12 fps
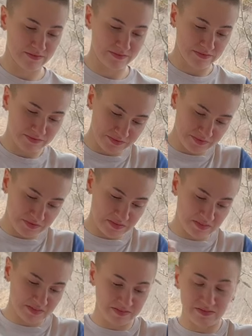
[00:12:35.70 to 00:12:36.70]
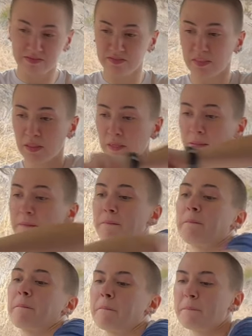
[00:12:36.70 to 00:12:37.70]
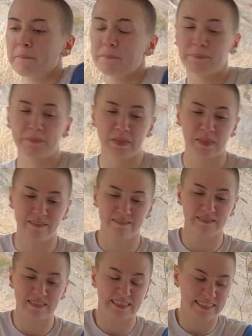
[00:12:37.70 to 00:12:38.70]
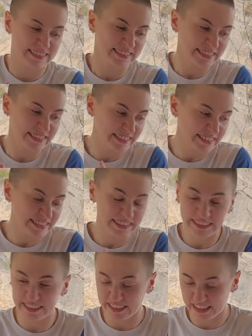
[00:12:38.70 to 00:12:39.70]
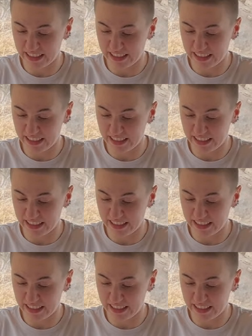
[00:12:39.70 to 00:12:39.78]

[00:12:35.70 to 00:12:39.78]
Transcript: [no speech]